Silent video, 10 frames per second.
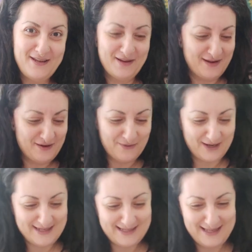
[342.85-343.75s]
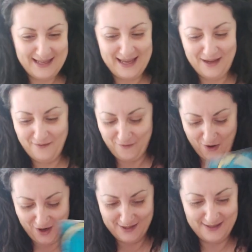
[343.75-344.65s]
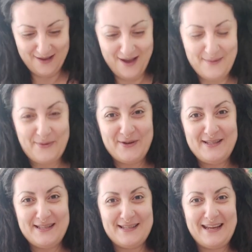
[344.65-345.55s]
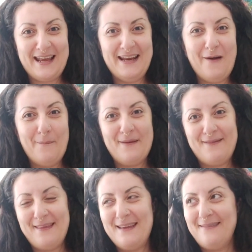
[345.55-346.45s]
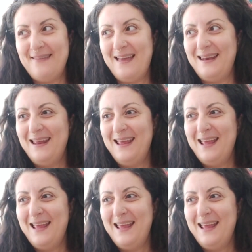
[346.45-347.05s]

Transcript: When I see the King of Rods and the High Priestess, I can't help but think that